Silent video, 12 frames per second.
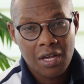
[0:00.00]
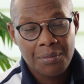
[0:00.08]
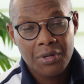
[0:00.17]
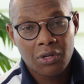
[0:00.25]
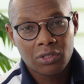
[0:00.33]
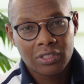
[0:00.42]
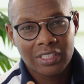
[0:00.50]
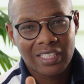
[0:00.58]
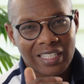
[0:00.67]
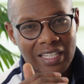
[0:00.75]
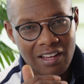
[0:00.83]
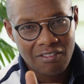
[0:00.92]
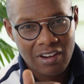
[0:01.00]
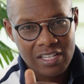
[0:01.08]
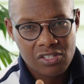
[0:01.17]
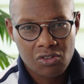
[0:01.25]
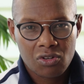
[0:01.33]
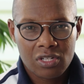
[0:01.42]
because they never
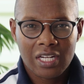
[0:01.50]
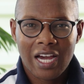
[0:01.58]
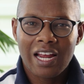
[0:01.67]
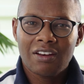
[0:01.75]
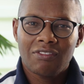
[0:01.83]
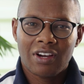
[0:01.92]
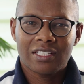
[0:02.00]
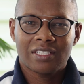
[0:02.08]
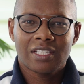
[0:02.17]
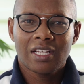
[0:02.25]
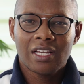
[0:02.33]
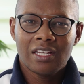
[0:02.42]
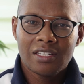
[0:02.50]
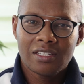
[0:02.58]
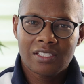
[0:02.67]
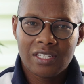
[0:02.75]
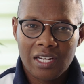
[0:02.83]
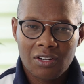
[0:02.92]
sought advice
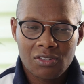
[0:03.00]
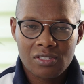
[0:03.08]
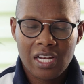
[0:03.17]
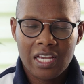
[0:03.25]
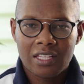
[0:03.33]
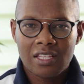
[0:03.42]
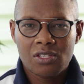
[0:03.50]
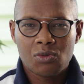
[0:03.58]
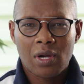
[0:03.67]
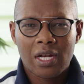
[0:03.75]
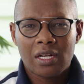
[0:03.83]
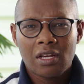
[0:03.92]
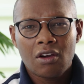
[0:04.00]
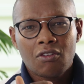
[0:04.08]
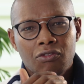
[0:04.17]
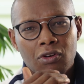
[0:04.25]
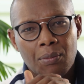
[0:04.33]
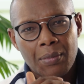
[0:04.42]
in channels like this one
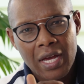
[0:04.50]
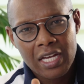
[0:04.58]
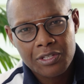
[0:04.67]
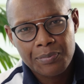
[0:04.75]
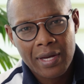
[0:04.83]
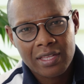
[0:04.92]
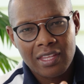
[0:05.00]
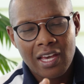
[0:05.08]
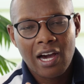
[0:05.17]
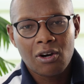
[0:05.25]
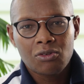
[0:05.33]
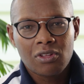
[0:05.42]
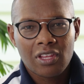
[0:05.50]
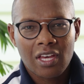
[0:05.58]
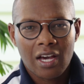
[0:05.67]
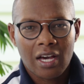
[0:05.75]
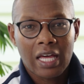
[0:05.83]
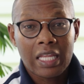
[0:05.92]
from experts. They're out
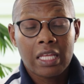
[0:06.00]
there.